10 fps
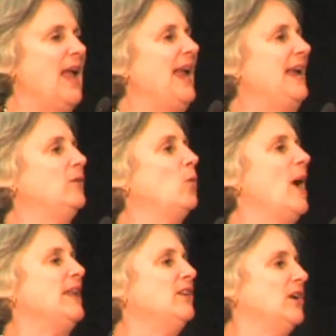And
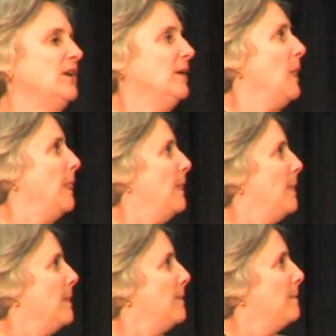whether
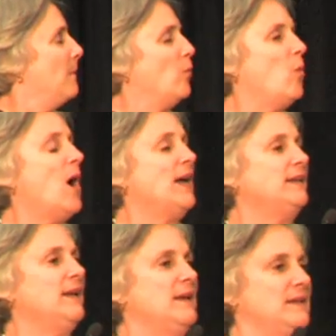
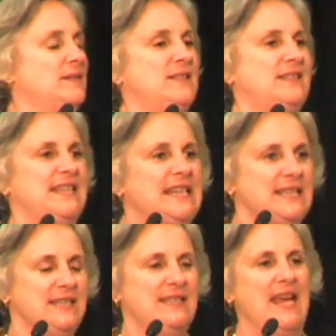one
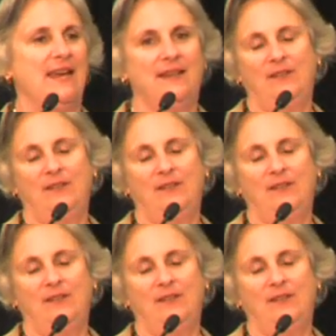city-state,